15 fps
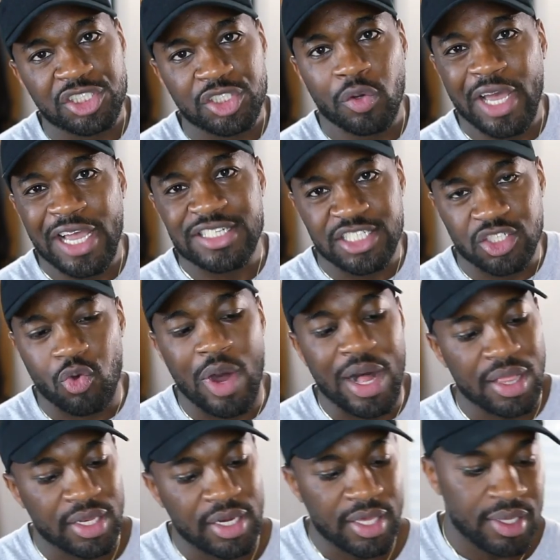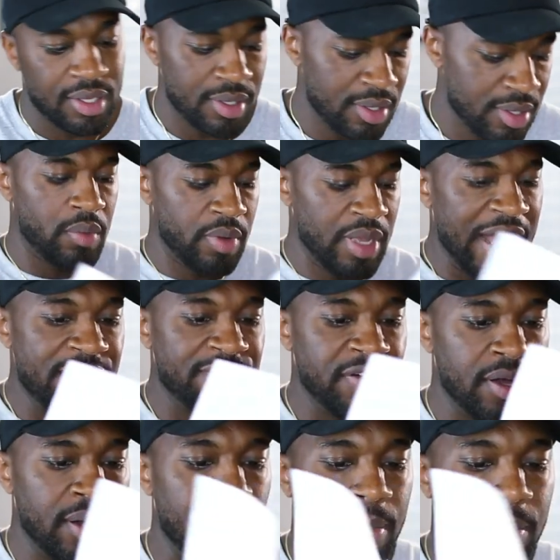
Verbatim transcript: showcases quality. We have a